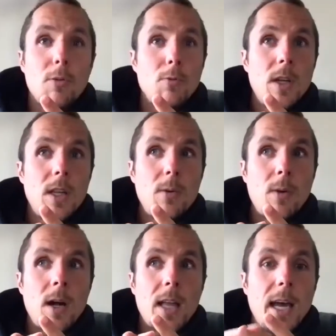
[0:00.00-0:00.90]
really
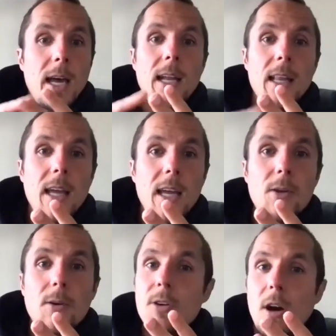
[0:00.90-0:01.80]
well. And I like
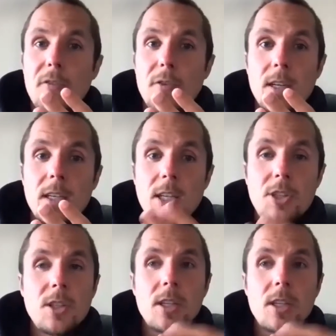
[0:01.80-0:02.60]
you and you're offering to teach it.